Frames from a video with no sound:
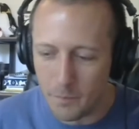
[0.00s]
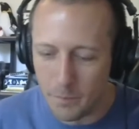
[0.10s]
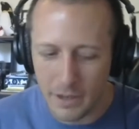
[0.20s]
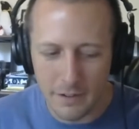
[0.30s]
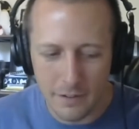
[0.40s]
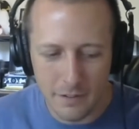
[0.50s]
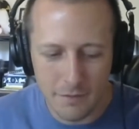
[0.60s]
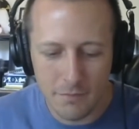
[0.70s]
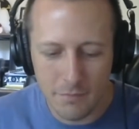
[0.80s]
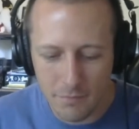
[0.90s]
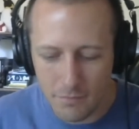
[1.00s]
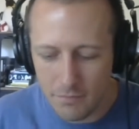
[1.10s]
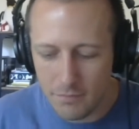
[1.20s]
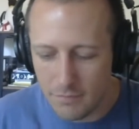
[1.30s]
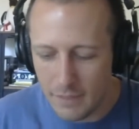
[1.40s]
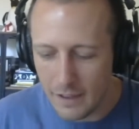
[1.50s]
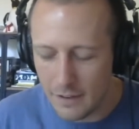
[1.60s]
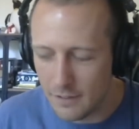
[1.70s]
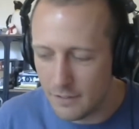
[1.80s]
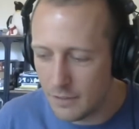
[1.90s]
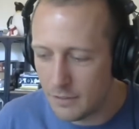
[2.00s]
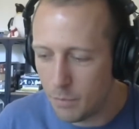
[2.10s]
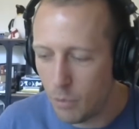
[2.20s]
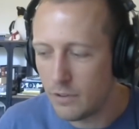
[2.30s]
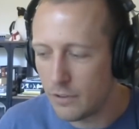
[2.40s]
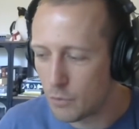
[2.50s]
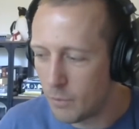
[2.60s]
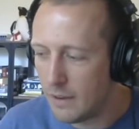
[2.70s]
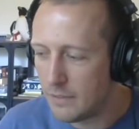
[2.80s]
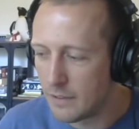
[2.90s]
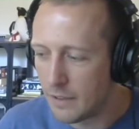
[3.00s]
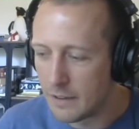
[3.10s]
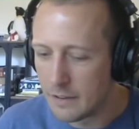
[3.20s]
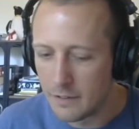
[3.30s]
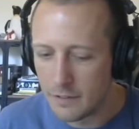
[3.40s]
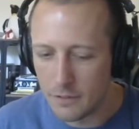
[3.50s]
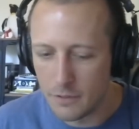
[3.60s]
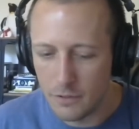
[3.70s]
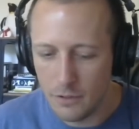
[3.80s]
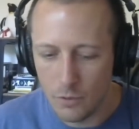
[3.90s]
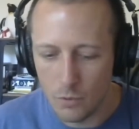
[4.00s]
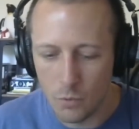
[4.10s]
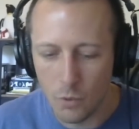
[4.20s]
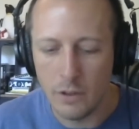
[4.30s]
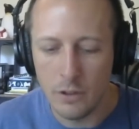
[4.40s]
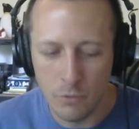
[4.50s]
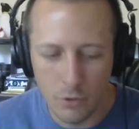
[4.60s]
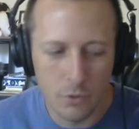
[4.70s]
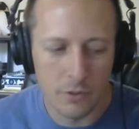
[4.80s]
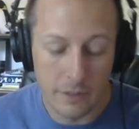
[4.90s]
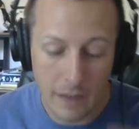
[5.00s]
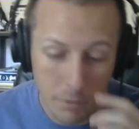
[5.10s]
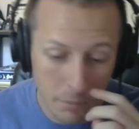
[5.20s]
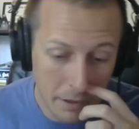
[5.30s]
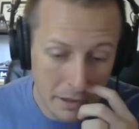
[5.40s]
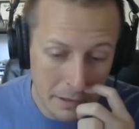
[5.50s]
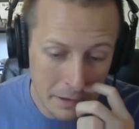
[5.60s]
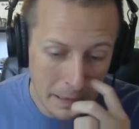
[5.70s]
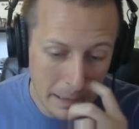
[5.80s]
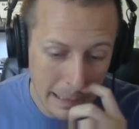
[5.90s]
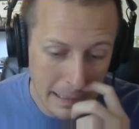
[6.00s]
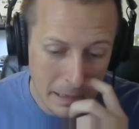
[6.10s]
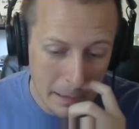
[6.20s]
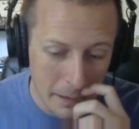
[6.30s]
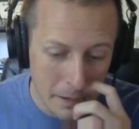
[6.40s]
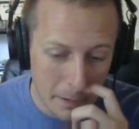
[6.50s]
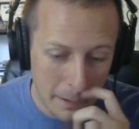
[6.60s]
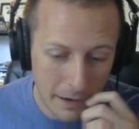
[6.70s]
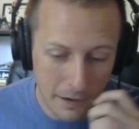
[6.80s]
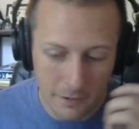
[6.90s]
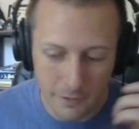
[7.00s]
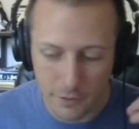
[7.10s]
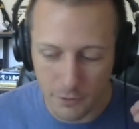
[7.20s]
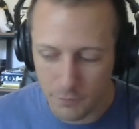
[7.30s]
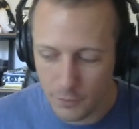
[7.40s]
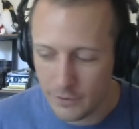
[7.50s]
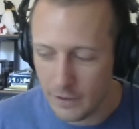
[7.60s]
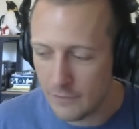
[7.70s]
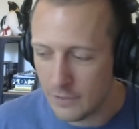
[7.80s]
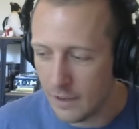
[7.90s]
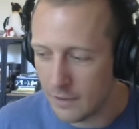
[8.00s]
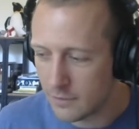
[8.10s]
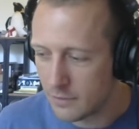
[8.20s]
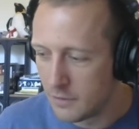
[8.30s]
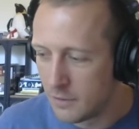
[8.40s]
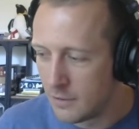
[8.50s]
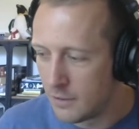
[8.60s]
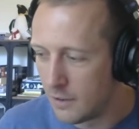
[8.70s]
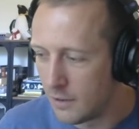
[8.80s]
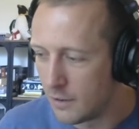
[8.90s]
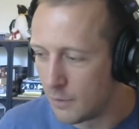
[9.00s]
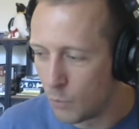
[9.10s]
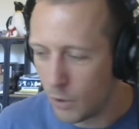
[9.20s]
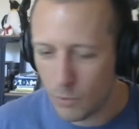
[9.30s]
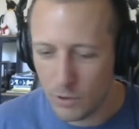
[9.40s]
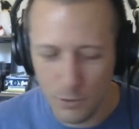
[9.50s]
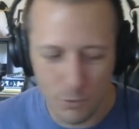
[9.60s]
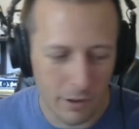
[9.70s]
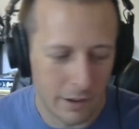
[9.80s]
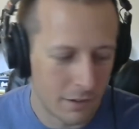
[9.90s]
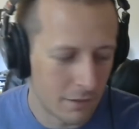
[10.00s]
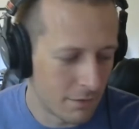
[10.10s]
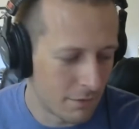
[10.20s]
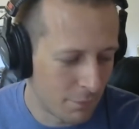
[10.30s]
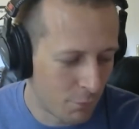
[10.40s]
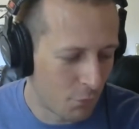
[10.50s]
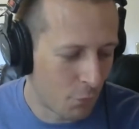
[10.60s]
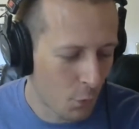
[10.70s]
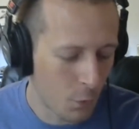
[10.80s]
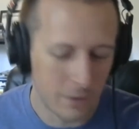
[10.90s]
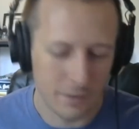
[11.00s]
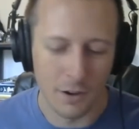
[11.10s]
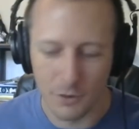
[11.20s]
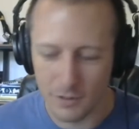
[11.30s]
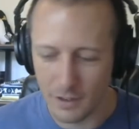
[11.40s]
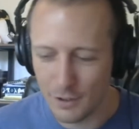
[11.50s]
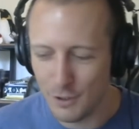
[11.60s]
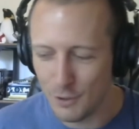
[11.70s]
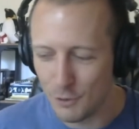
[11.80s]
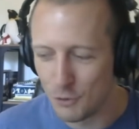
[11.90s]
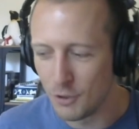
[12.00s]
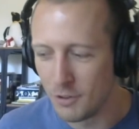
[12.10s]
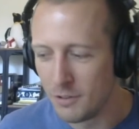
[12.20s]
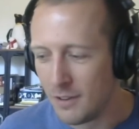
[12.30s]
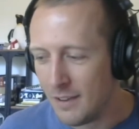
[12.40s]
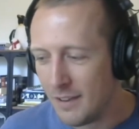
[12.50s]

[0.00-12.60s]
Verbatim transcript: but that the point does remain that like what you do is enabled by the internet. And uh, so first, I have to ask, uh, where were you like four weeks ago? Because I could have used you.